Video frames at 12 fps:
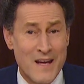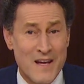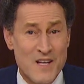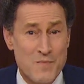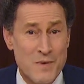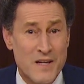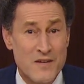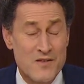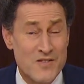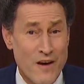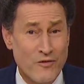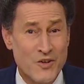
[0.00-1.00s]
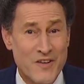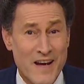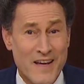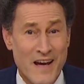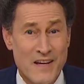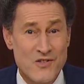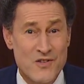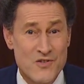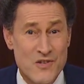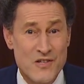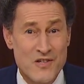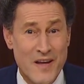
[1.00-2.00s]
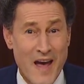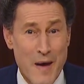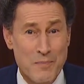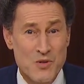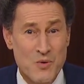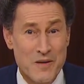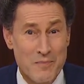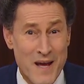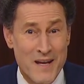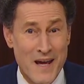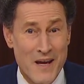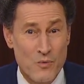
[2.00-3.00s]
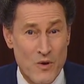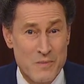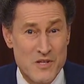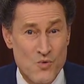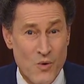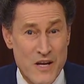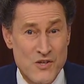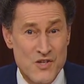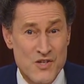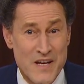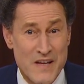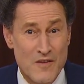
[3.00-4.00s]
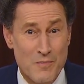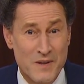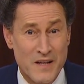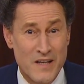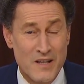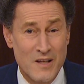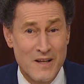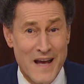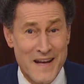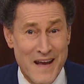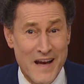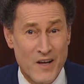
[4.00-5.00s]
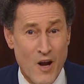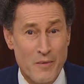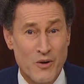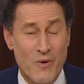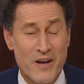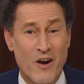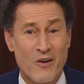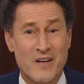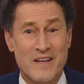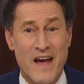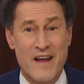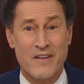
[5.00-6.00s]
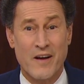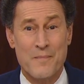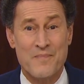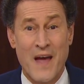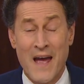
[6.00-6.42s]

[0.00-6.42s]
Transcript: It's been several decades since the gap between men and women's wages hit the political and economic radar in Canada.